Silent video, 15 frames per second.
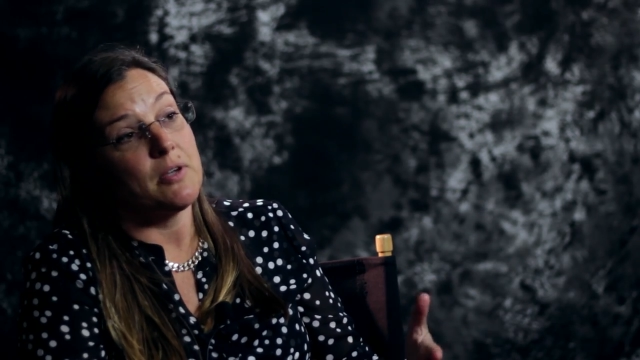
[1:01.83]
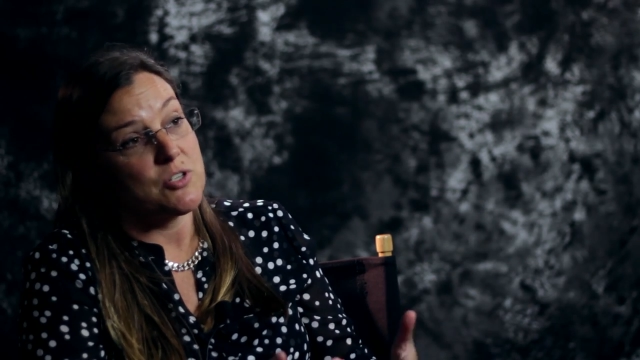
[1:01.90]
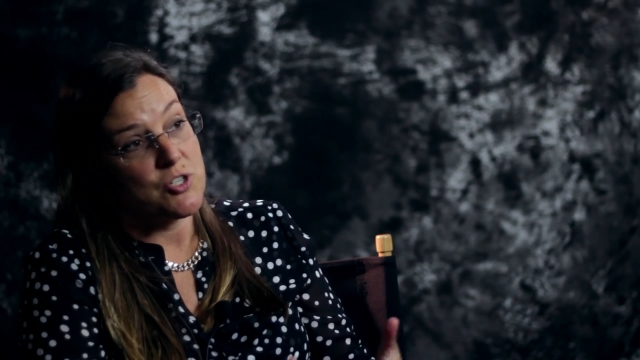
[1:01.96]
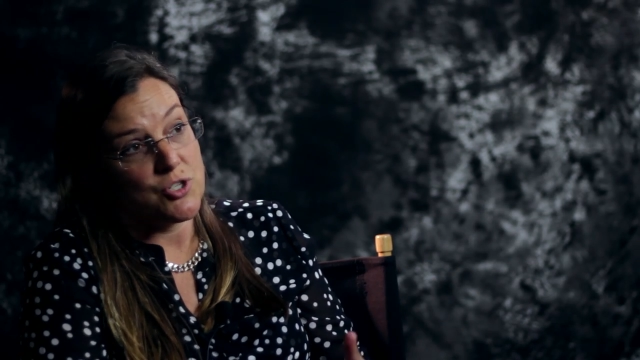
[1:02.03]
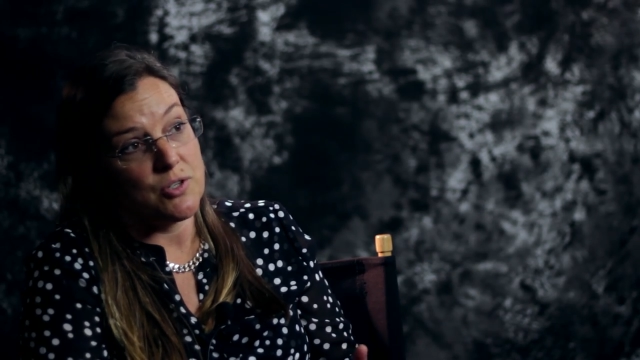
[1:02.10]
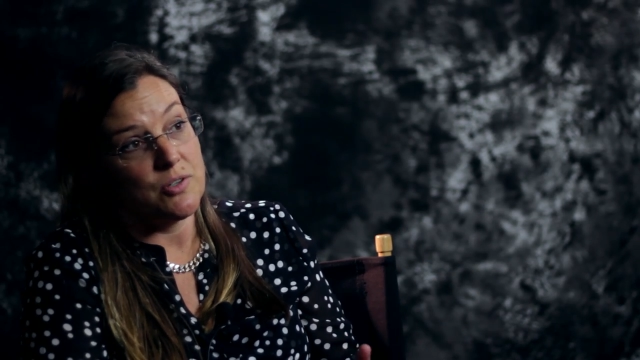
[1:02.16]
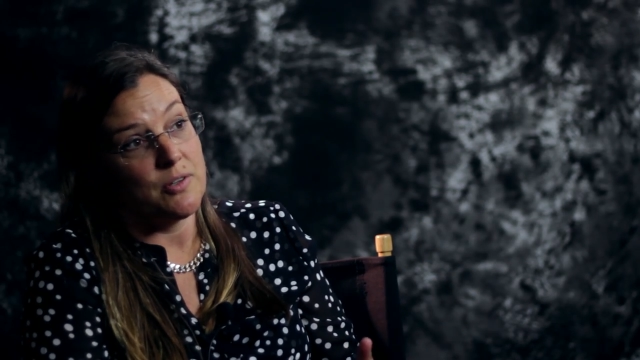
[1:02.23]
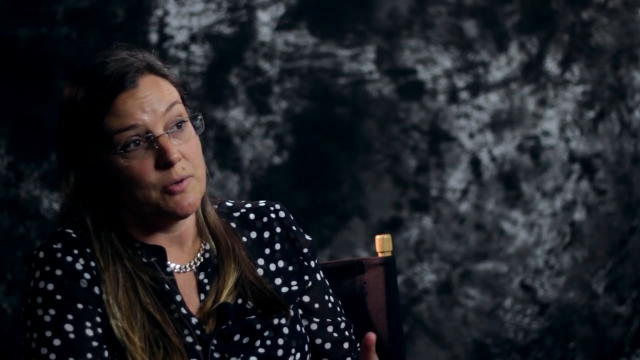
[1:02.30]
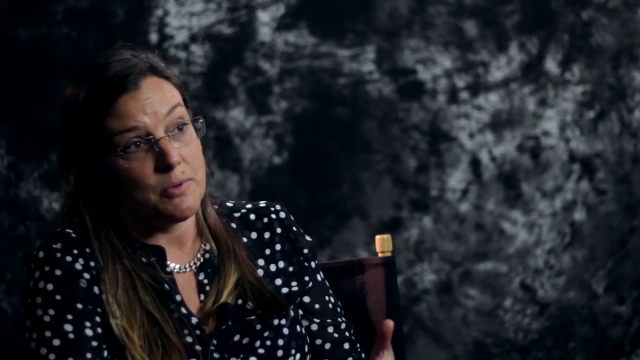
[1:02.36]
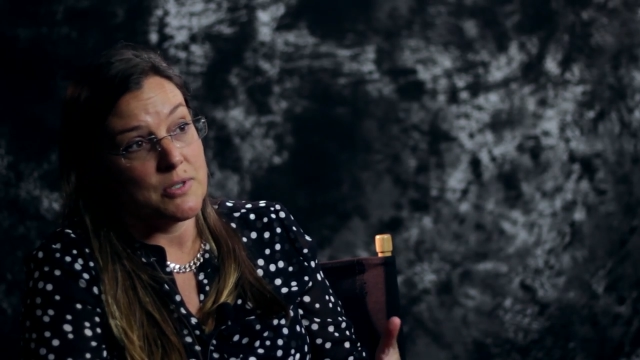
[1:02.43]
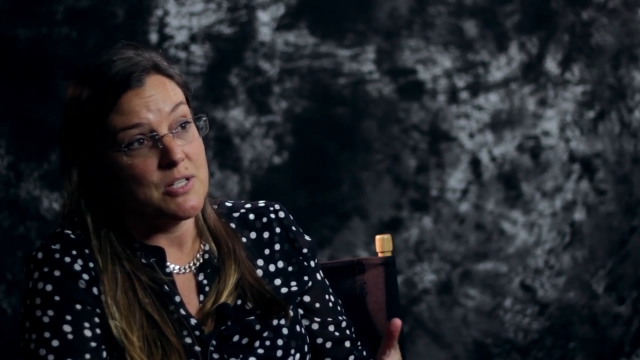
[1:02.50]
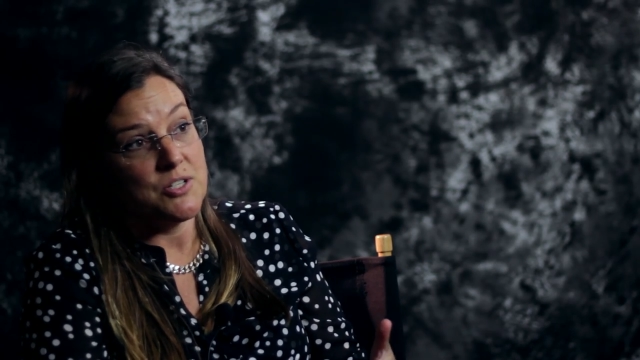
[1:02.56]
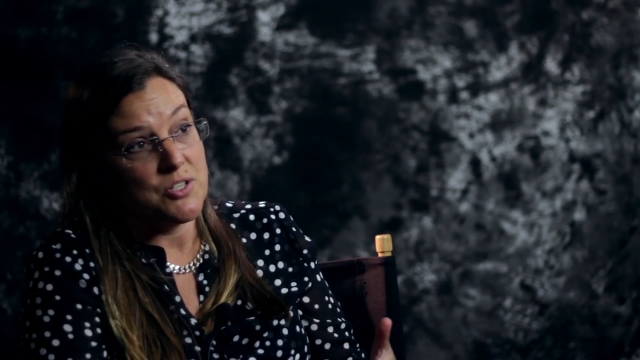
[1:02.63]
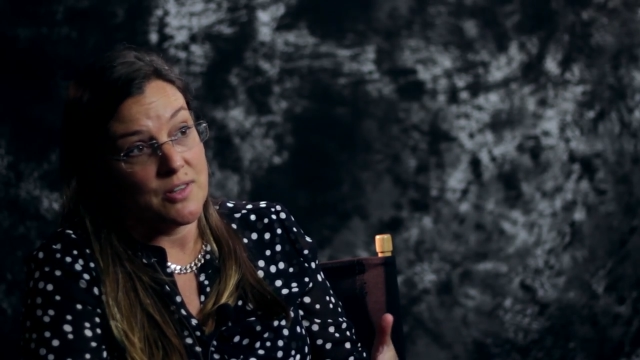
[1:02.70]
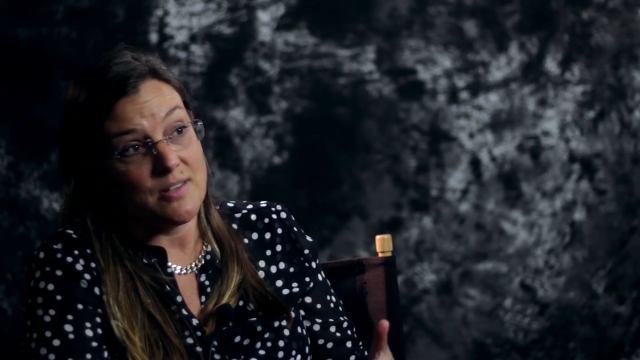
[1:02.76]
be assured that we're
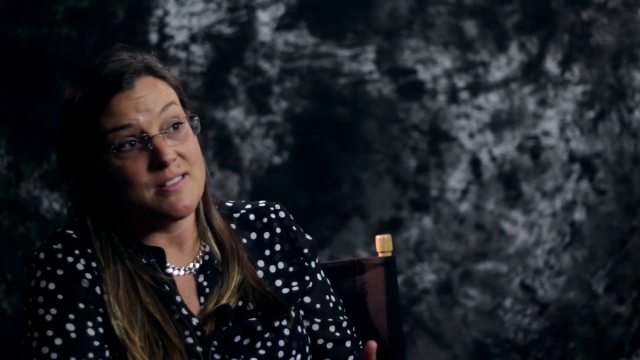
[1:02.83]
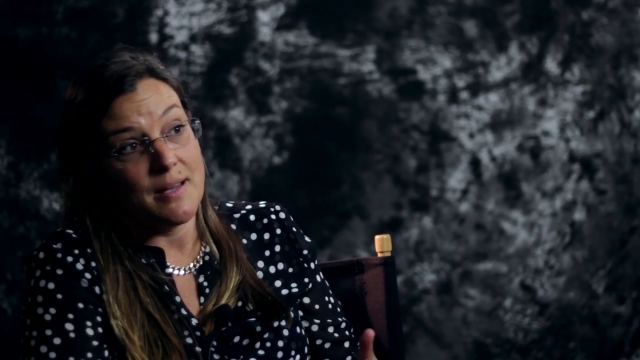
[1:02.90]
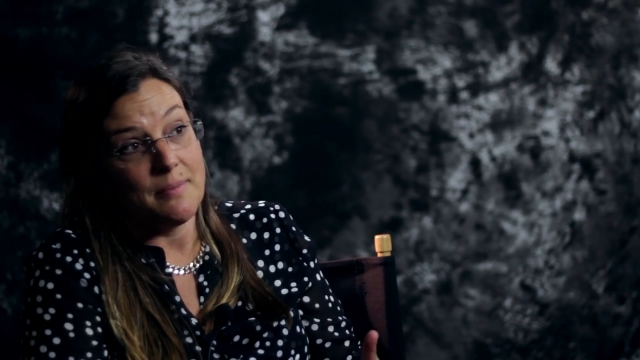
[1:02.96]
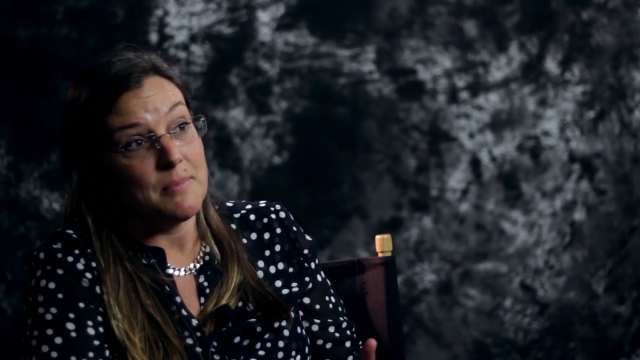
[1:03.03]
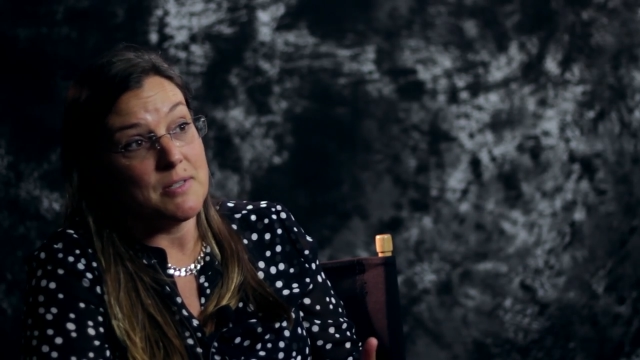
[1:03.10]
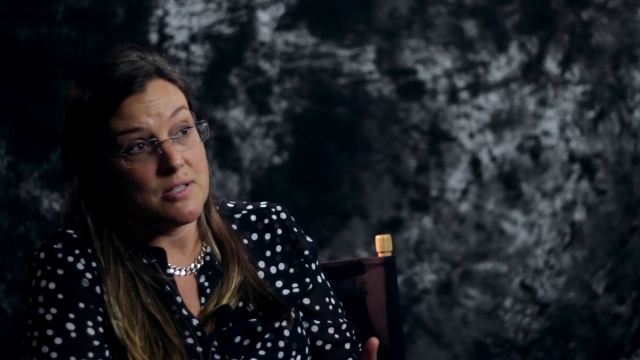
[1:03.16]
teaching the same